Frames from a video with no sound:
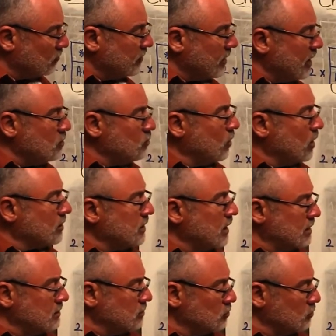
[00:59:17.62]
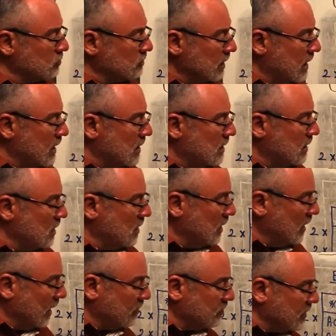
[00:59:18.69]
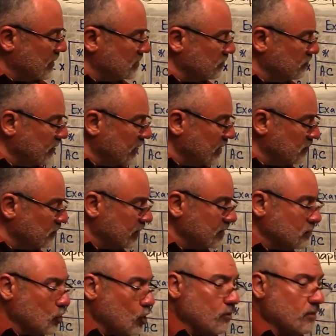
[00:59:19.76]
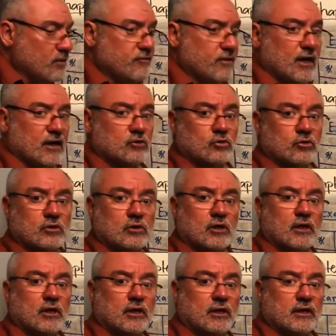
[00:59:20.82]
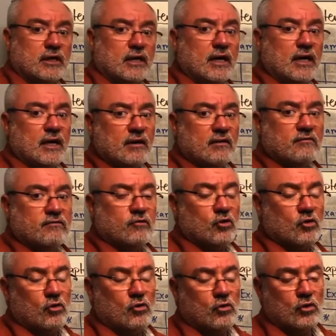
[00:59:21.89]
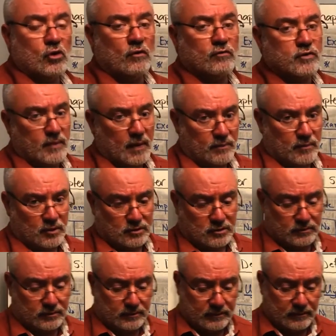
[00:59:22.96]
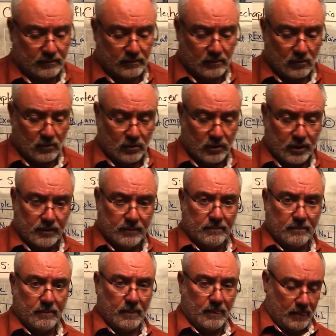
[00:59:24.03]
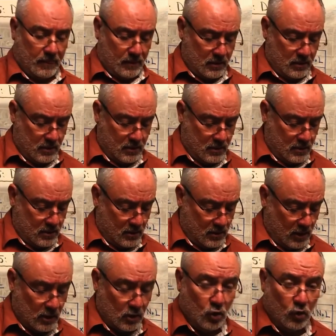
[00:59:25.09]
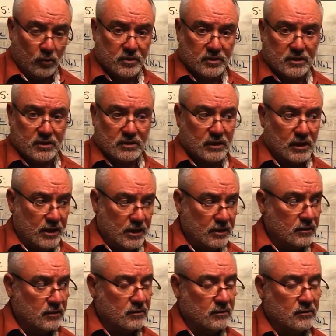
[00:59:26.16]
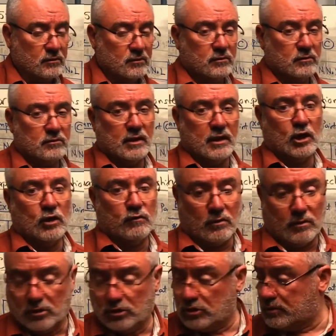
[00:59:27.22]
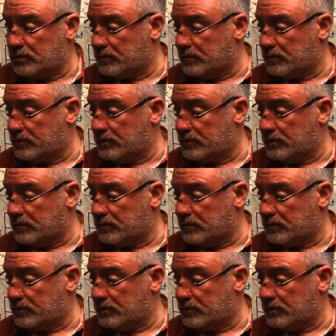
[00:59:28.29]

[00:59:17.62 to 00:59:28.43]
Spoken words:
of N1 N naught L, and then divide by the common factor EA for all of the members. Okay? I hope this is clear. Thank you very much.